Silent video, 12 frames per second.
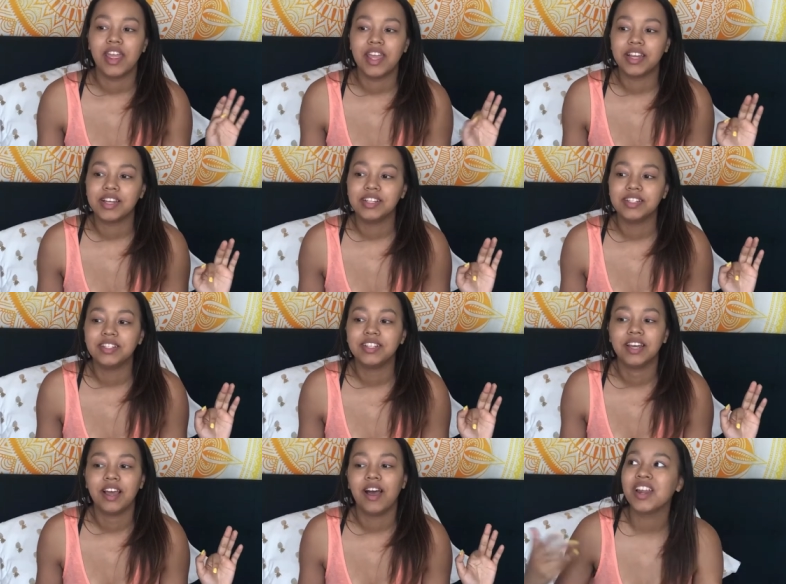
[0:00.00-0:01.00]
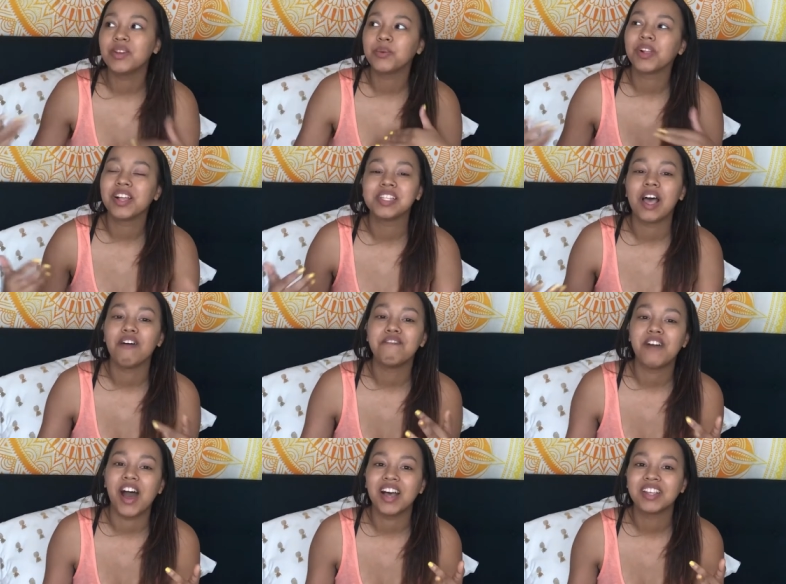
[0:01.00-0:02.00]
and I didn't realize how
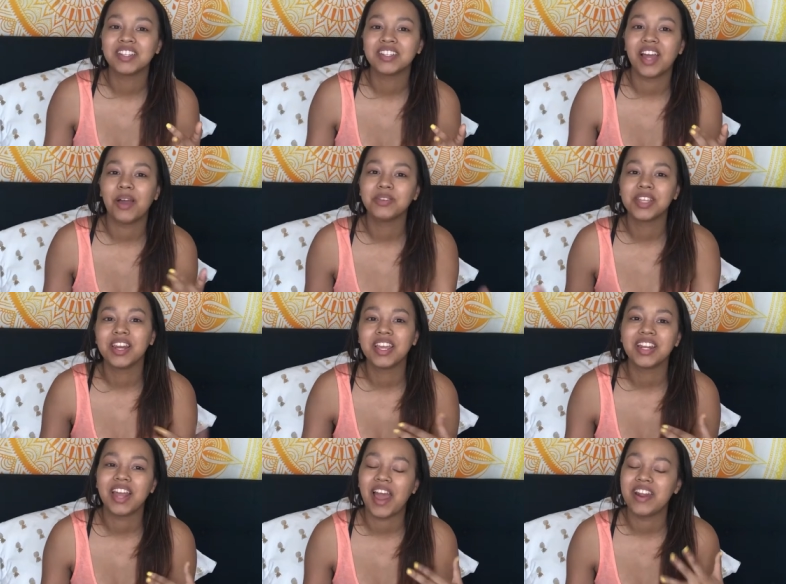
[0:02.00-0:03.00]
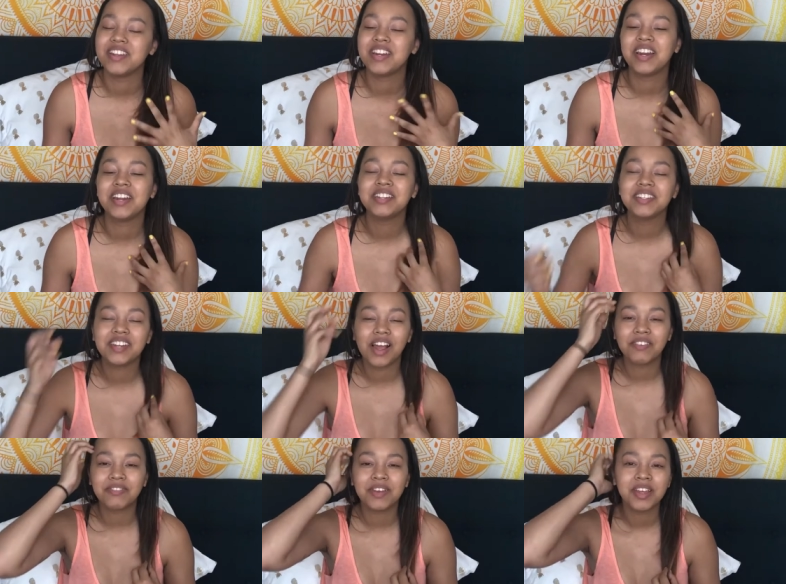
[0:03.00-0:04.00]
fast I was gonna get it edited and
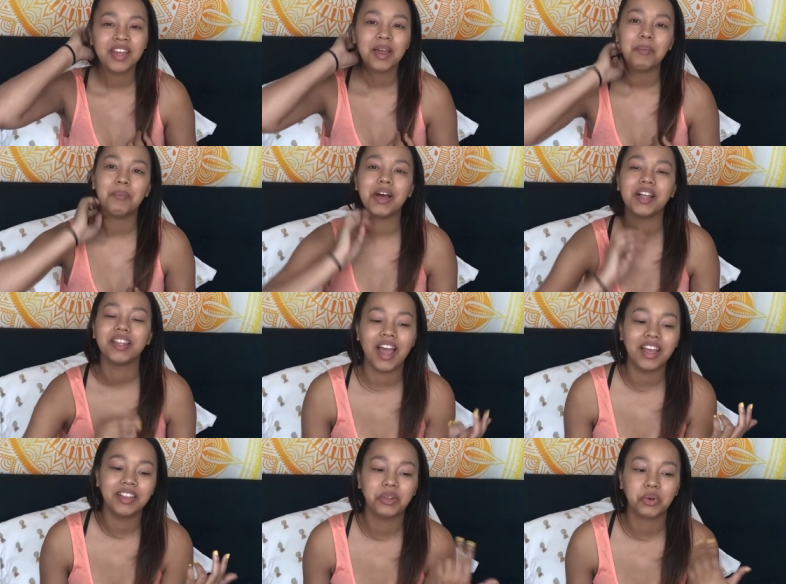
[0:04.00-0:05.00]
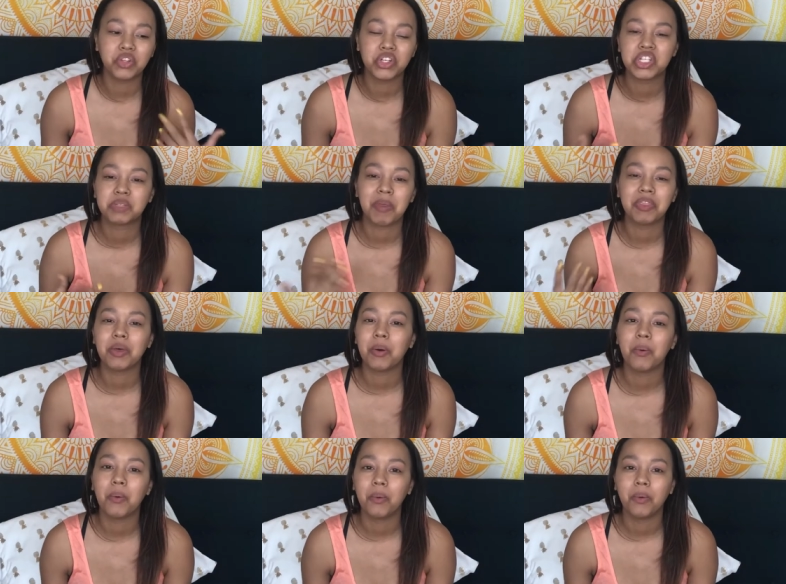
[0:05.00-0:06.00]
stuff but I literally just spent the
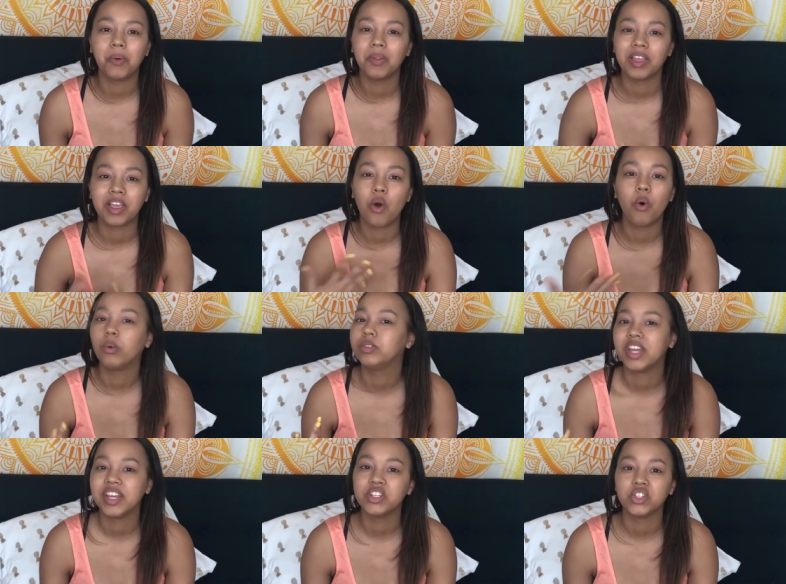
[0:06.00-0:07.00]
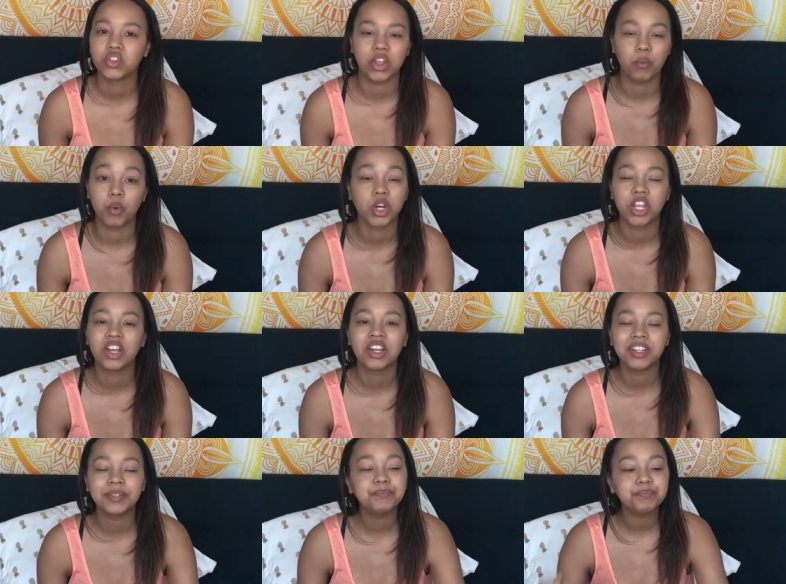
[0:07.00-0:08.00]
whole like a whole day just like working
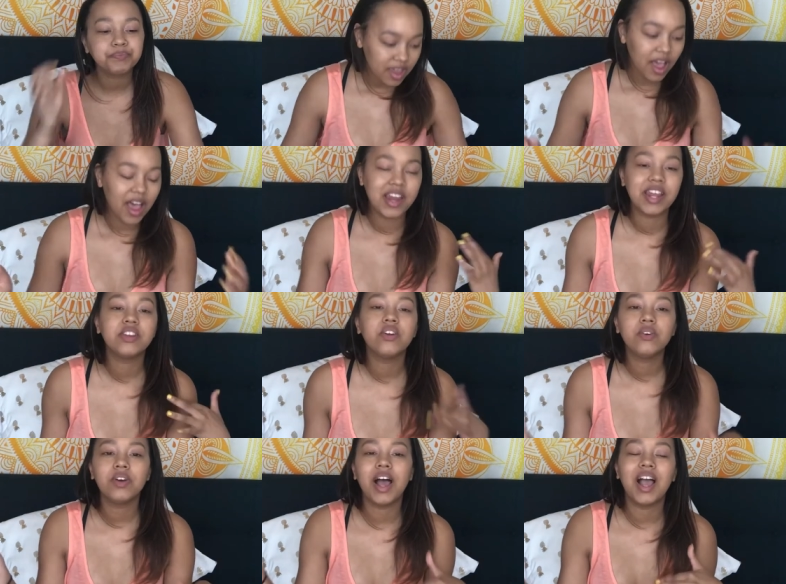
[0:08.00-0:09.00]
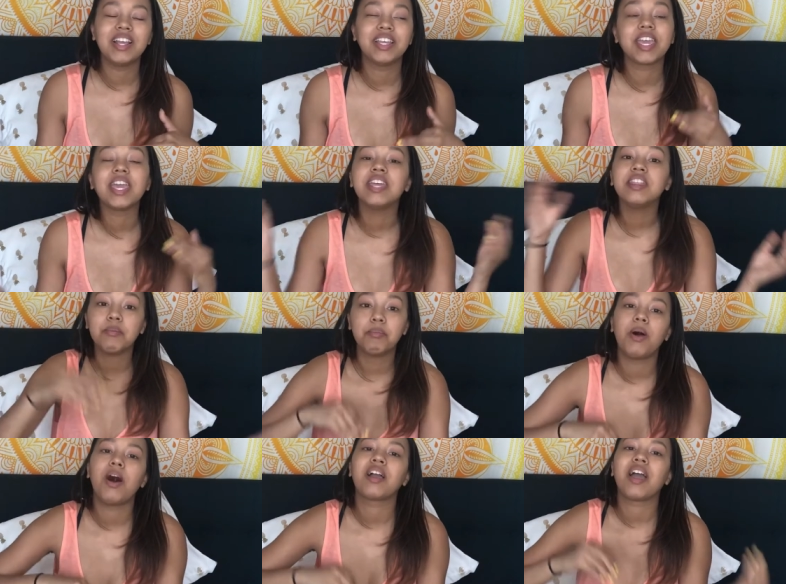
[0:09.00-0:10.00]
on it and I know I like in the
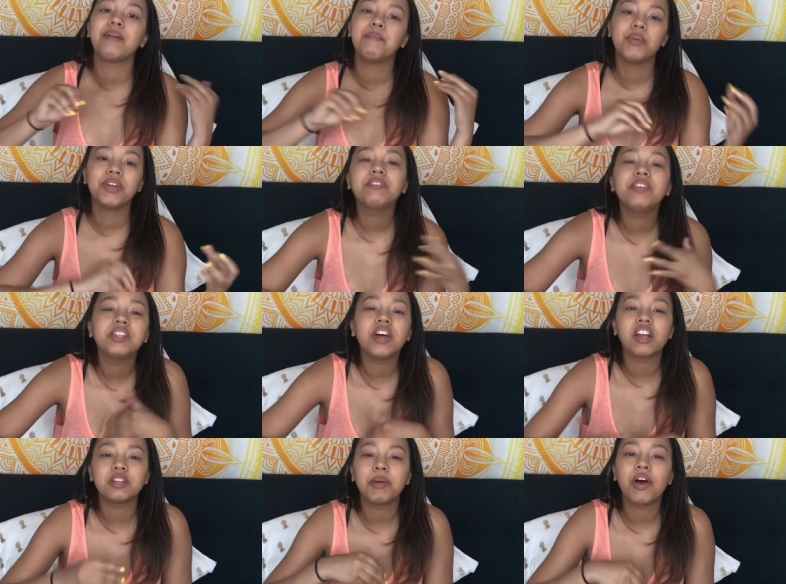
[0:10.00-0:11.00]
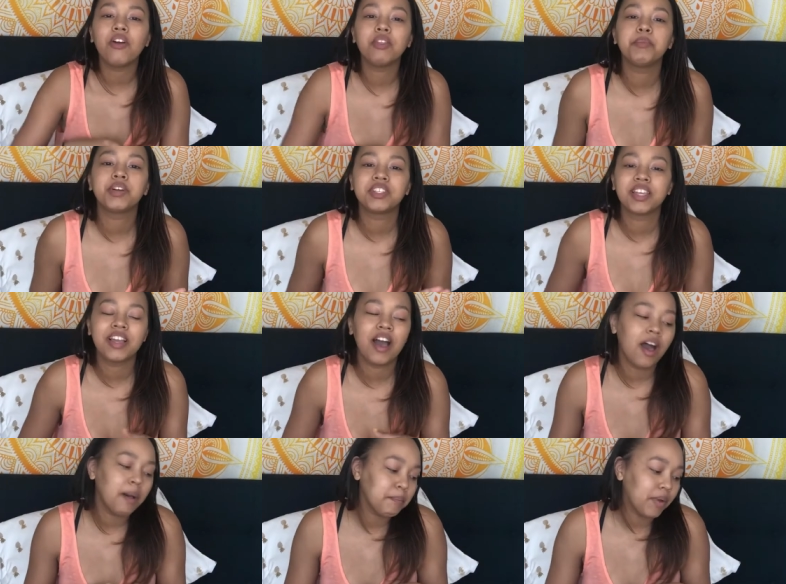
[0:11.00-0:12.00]
blog I briefly talked about all the books I
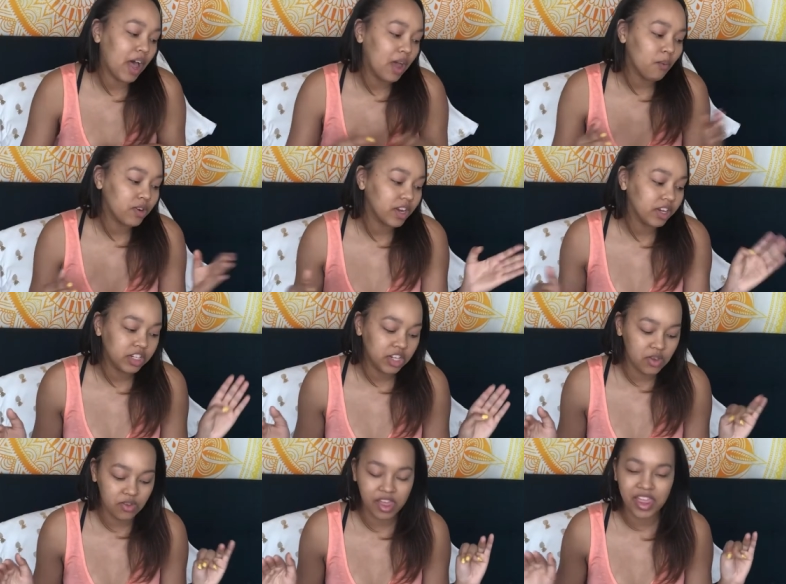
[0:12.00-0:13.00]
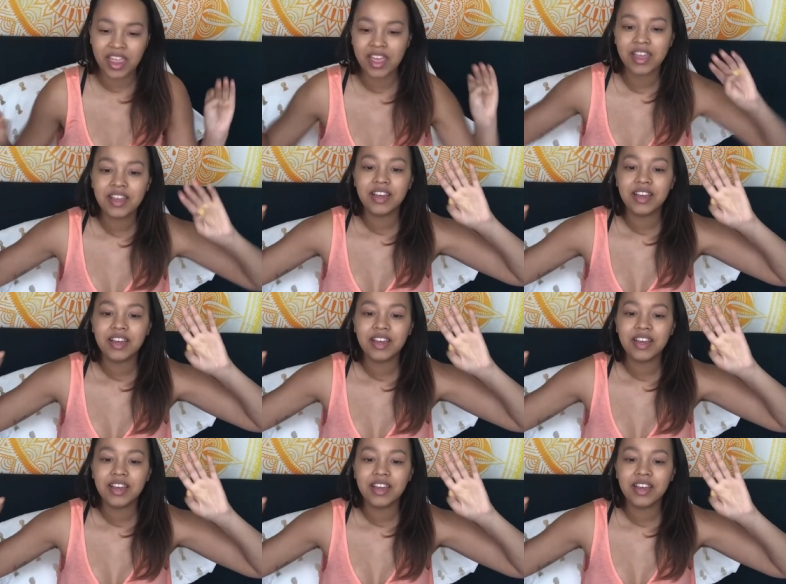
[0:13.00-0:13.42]
got but I wanted to like